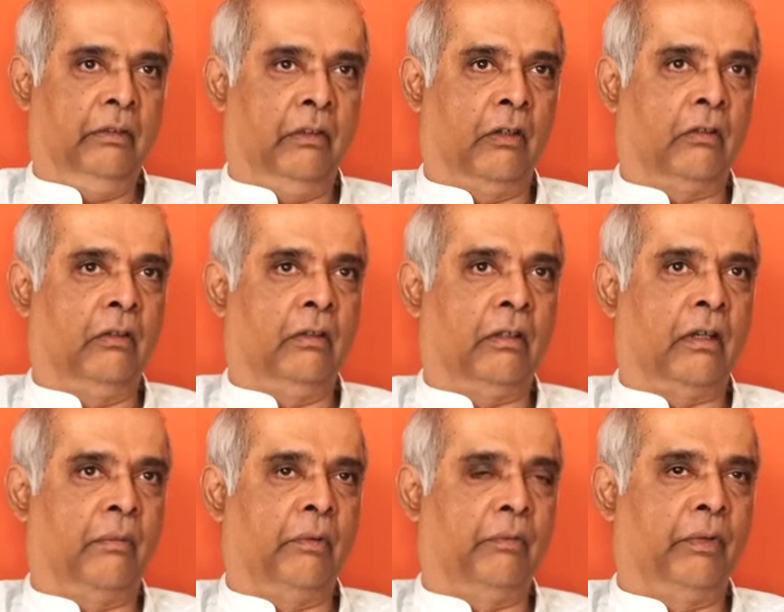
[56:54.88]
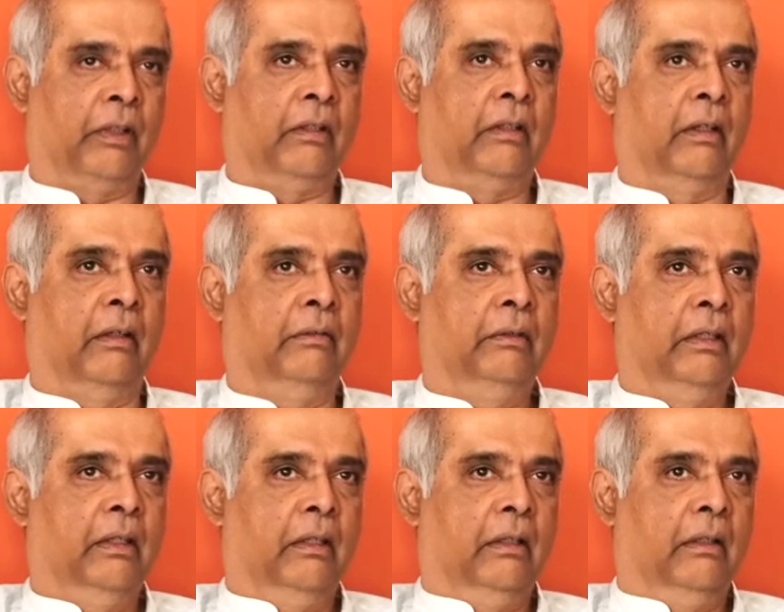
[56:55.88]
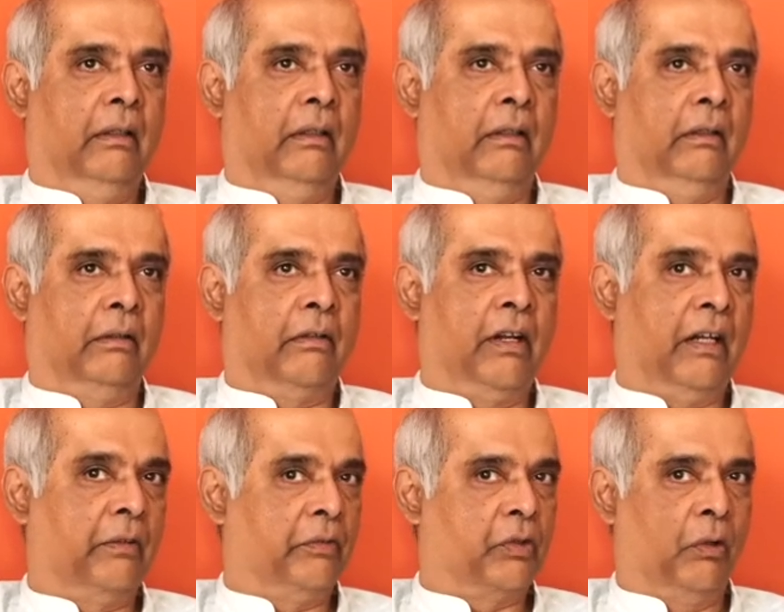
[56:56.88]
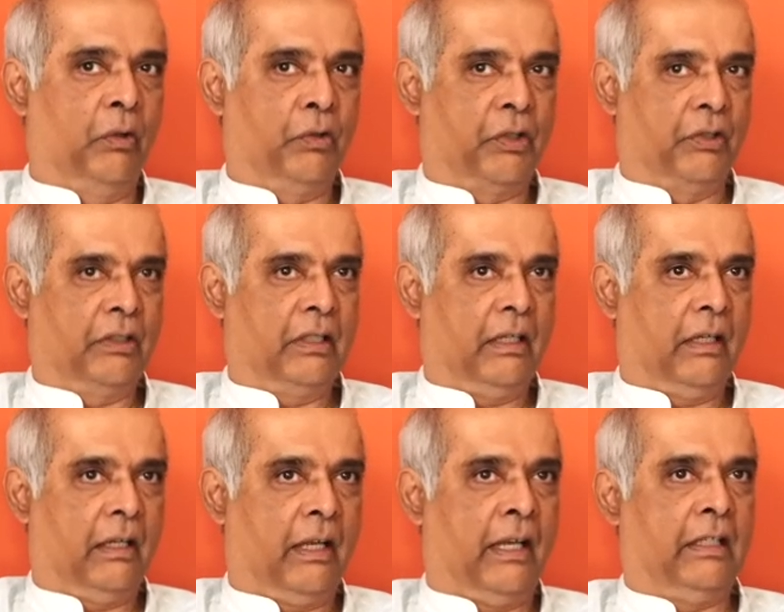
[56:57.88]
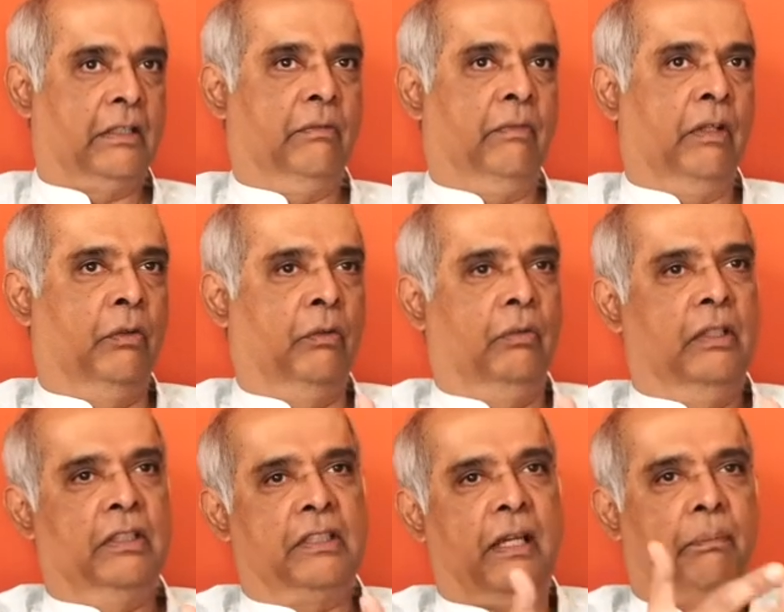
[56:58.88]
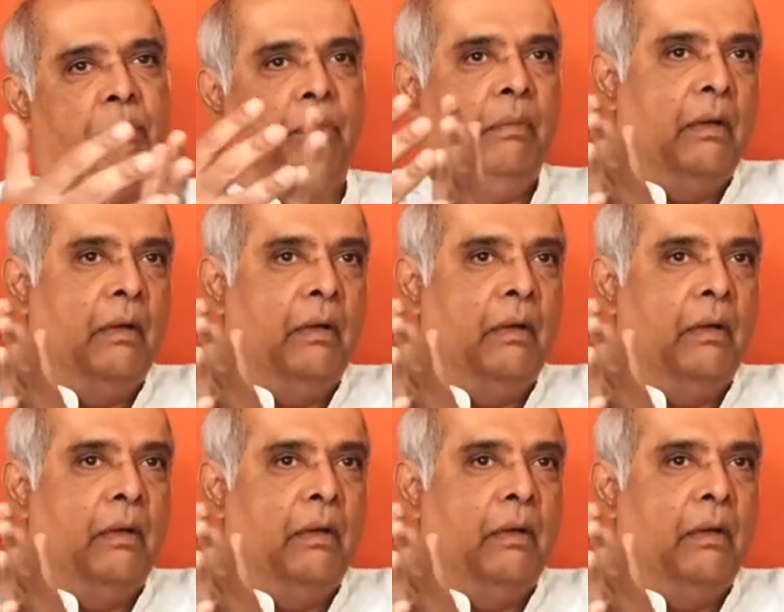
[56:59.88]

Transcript: not going to come up with creative solutions as when you step